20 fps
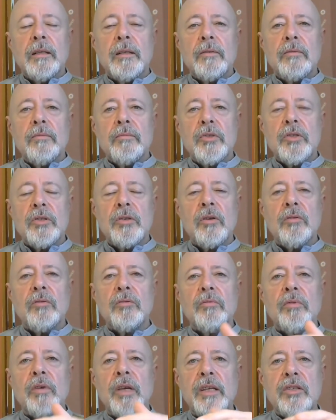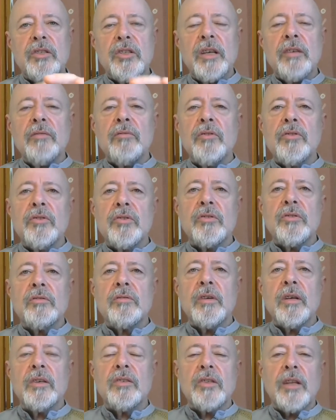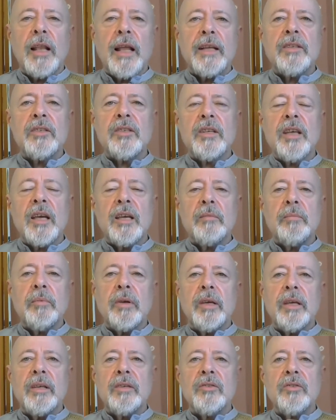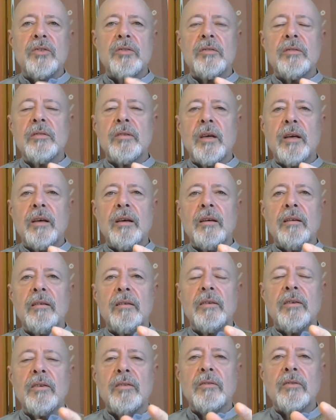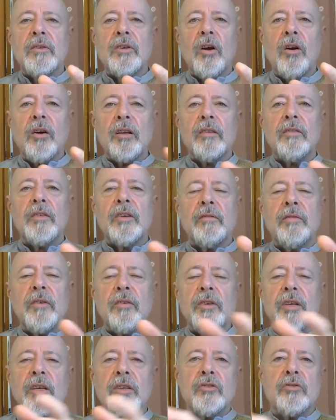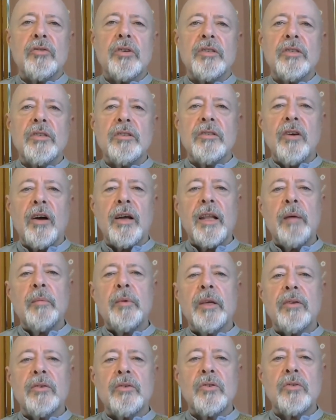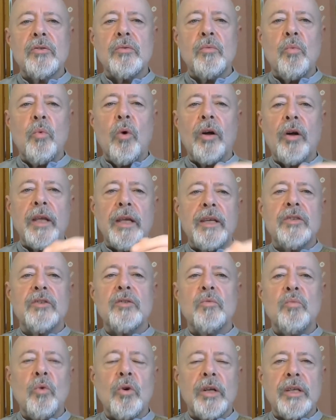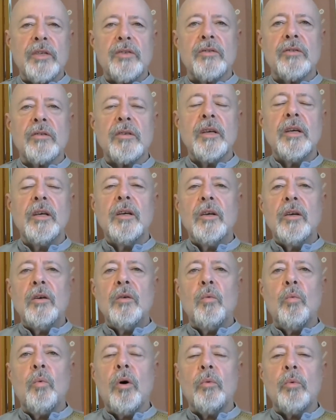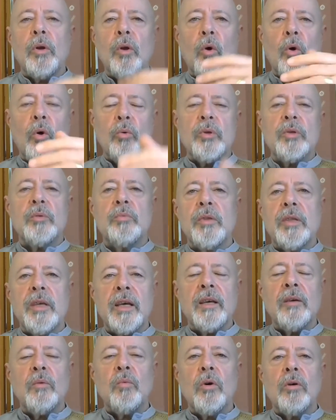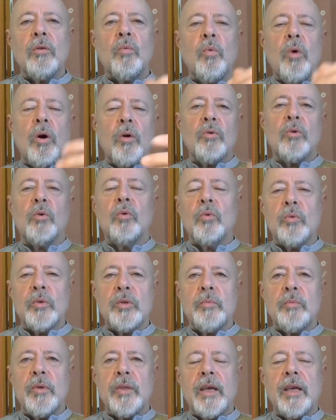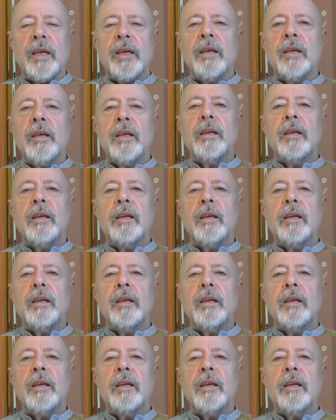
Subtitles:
So interiors as a landscape is kind of a very interesting dynamic as to what is and what isn't, what will always be there, what won't always be there.